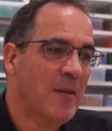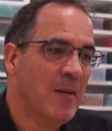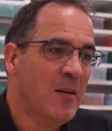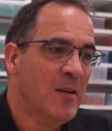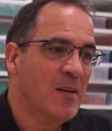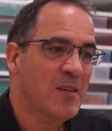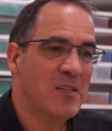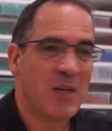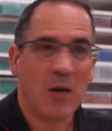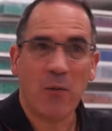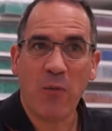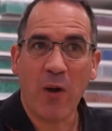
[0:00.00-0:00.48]

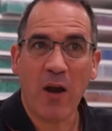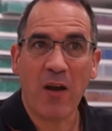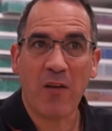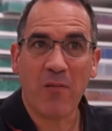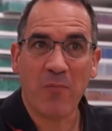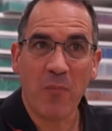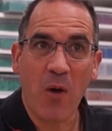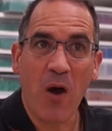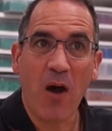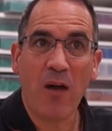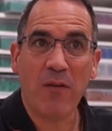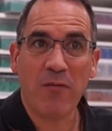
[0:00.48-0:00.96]
So one of
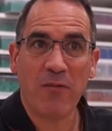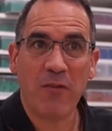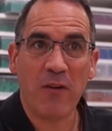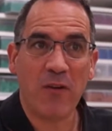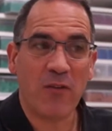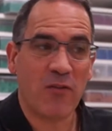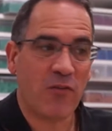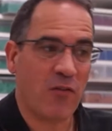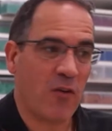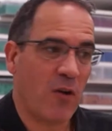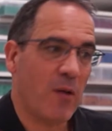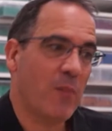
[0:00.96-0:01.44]
my
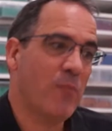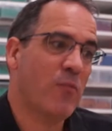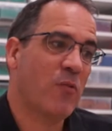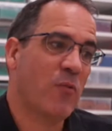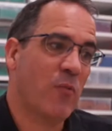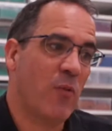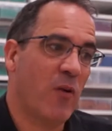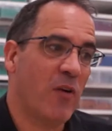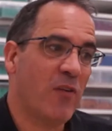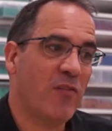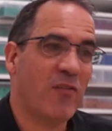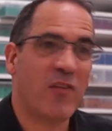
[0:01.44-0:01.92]
first jobs
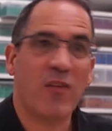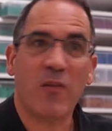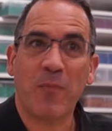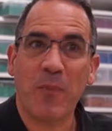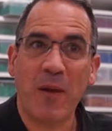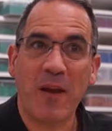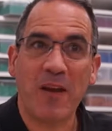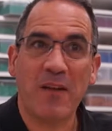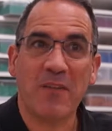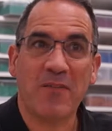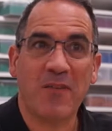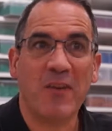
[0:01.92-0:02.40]
was to
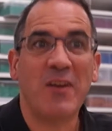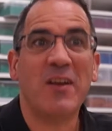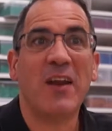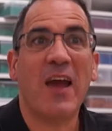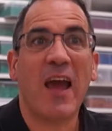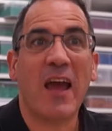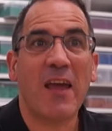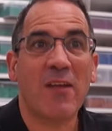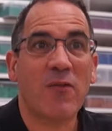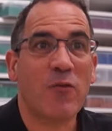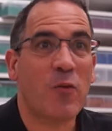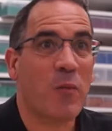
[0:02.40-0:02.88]
spend a few
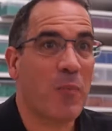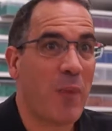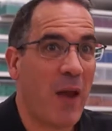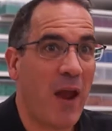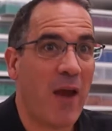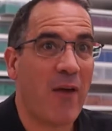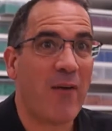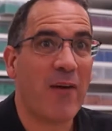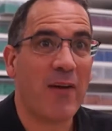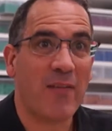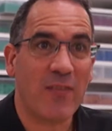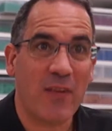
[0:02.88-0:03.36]
days
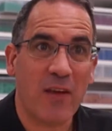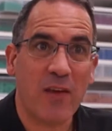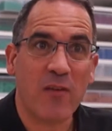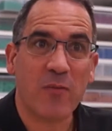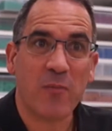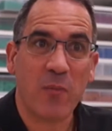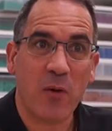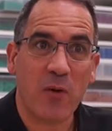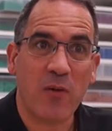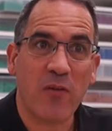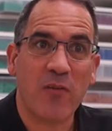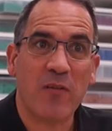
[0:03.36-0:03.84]
repairing these
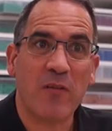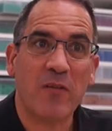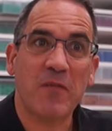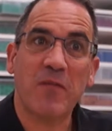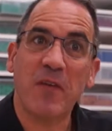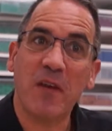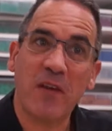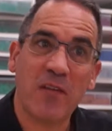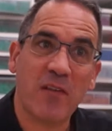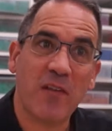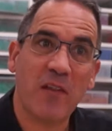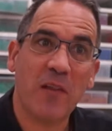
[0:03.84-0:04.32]
models and
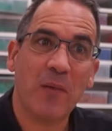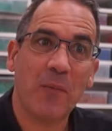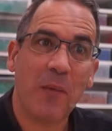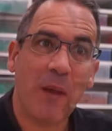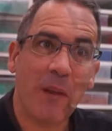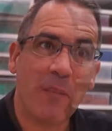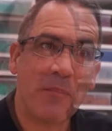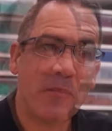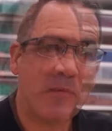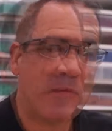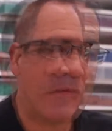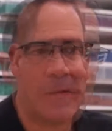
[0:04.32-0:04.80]
fixing them
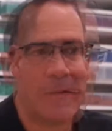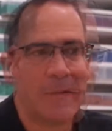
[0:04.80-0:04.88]
up.